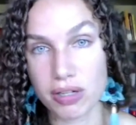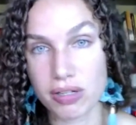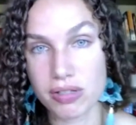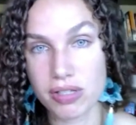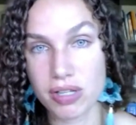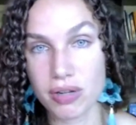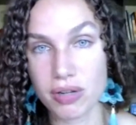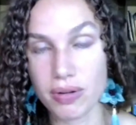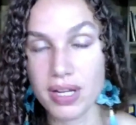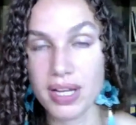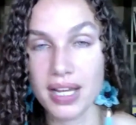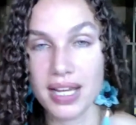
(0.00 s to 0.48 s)

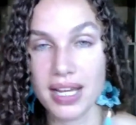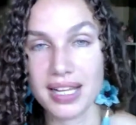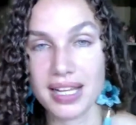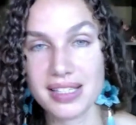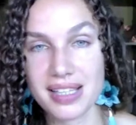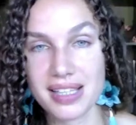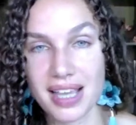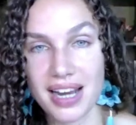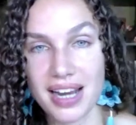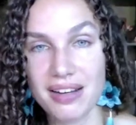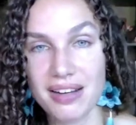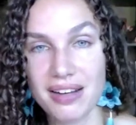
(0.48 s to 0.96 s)
So
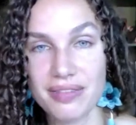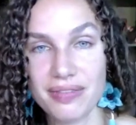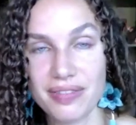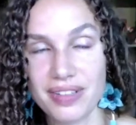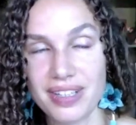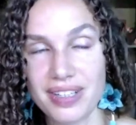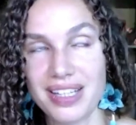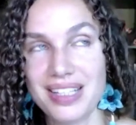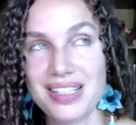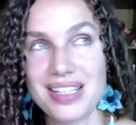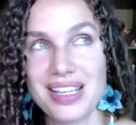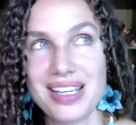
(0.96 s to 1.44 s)

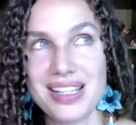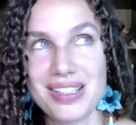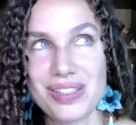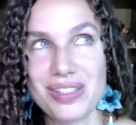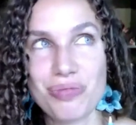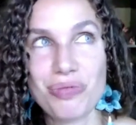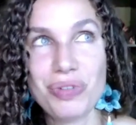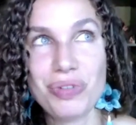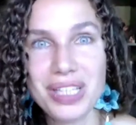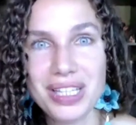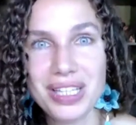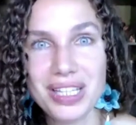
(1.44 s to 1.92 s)
it's
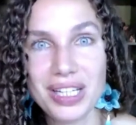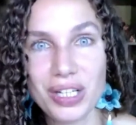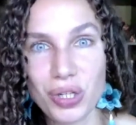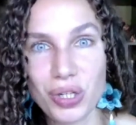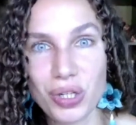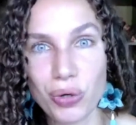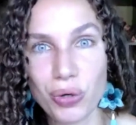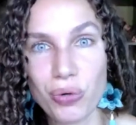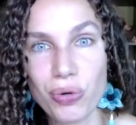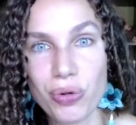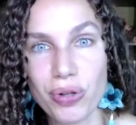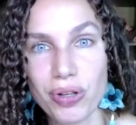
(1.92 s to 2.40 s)
really
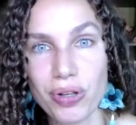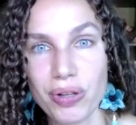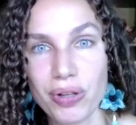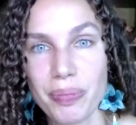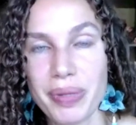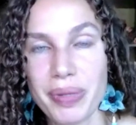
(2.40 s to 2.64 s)
cool.